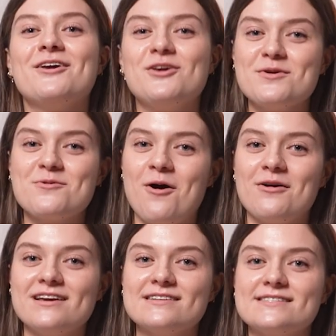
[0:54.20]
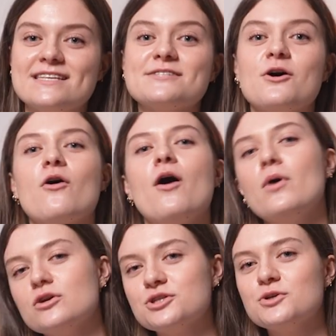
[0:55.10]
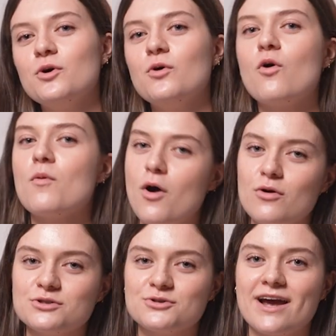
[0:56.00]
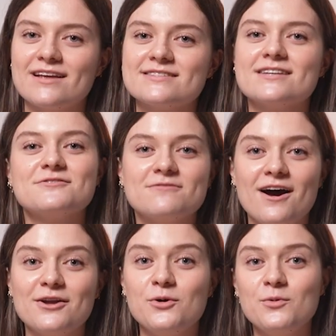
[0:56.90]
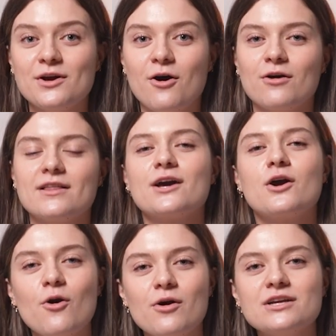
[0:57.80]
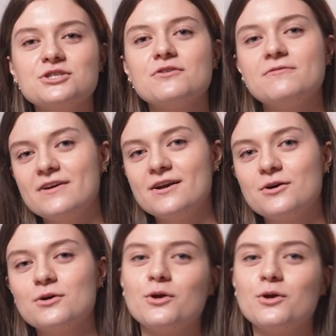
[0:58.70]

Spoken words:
Human qualities. These are emotional or moral traits that define who we are, like courage, fear,